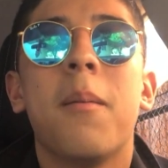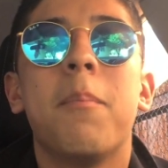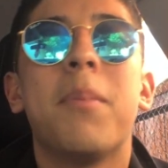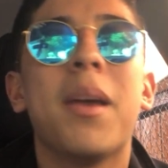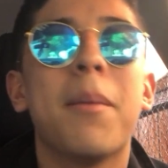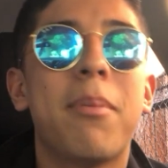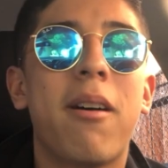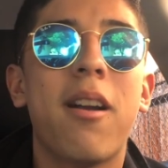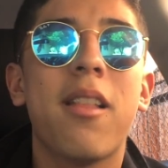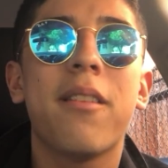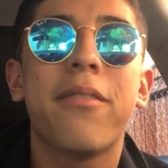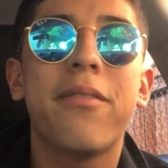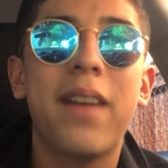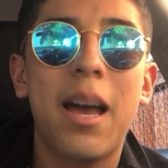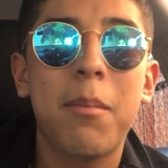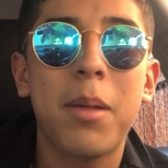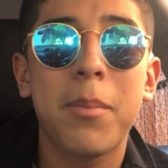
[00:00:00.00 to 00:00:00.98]
Be a part of the
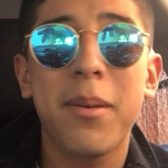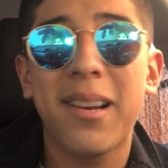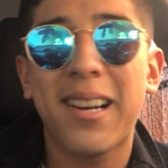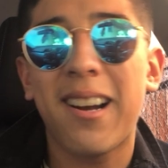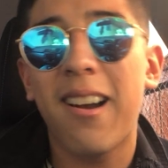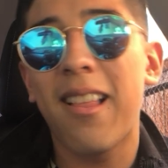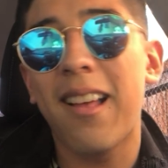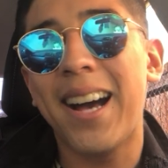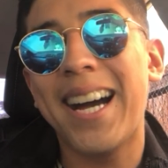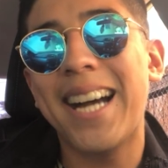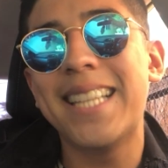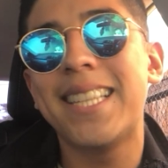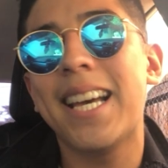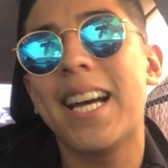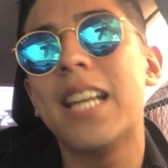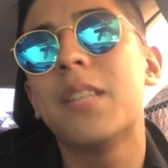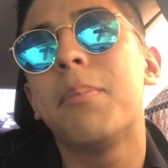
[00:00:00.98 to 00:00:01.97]
family. Be a part of the High
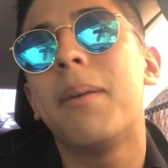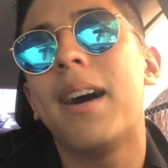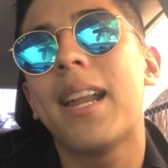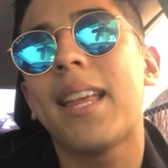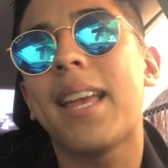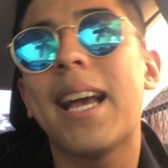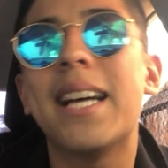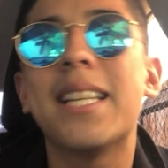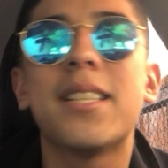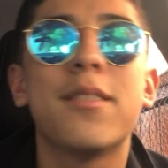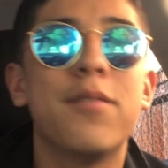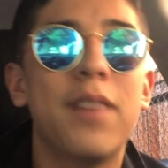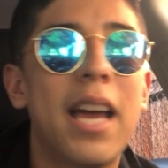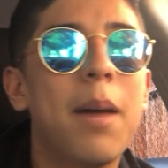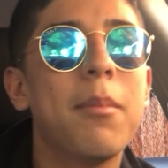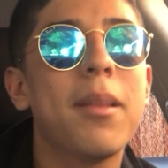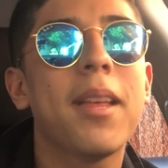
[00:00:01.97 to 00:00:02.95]
Times Podcast
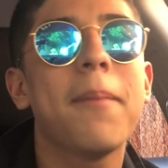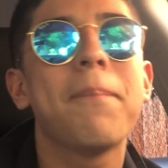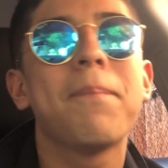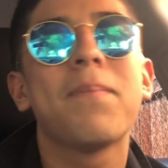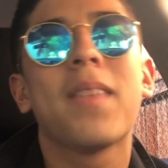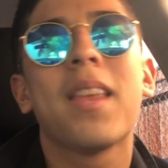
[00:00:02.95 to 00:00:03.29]
family.